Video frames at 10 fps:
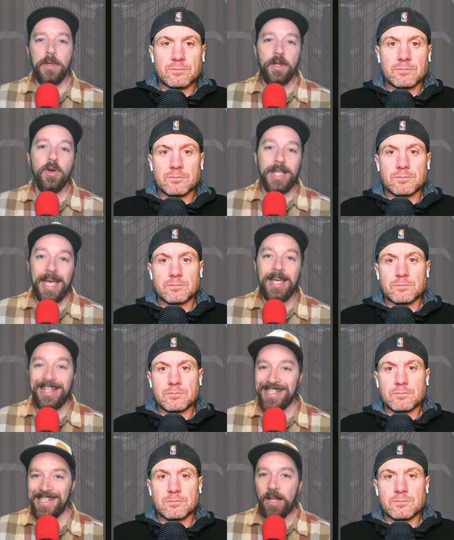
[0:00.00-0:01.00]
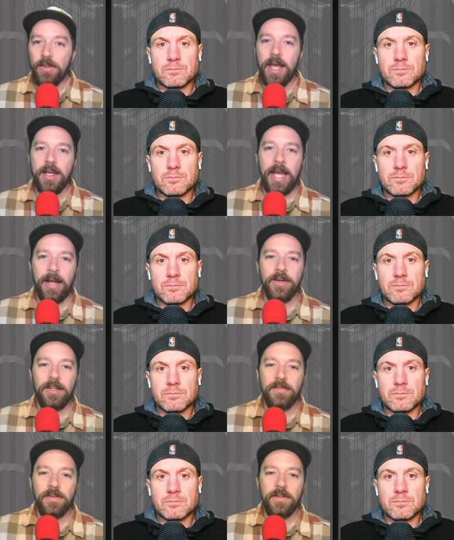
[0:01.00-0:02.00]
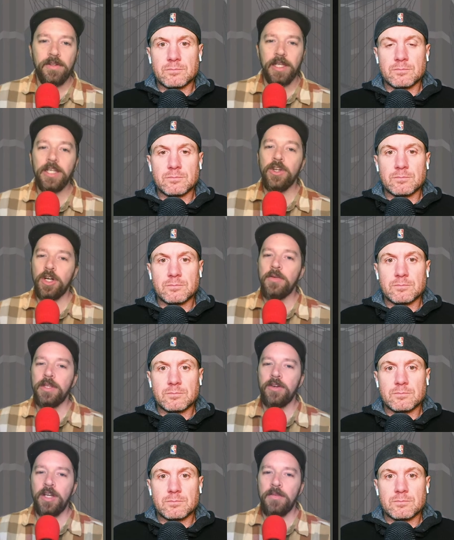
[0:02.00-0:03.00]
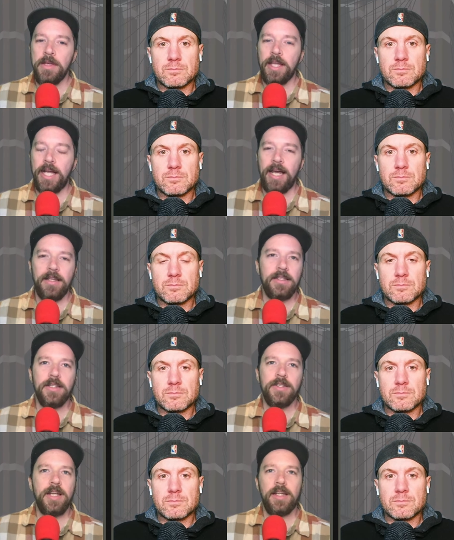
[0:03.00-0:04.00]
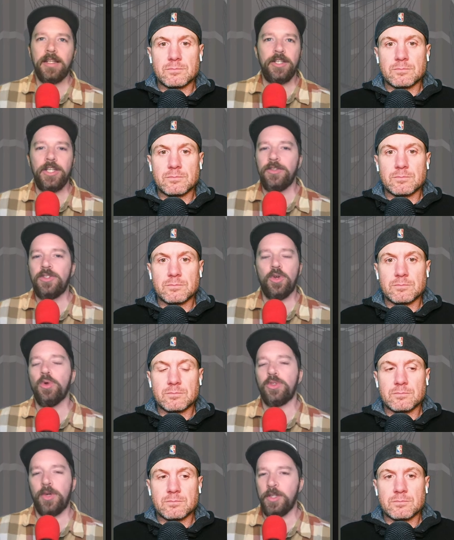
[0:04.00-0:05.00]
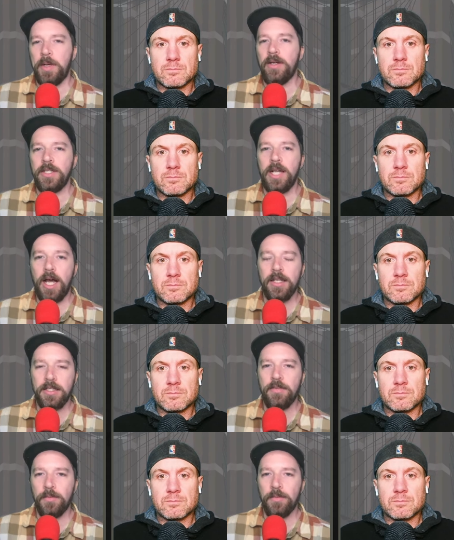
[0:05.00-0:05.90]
Speaker 1: okay to sell that narrative? Like you know, you know what I mean. Like I, it does not not that you need total transparency and honesty from an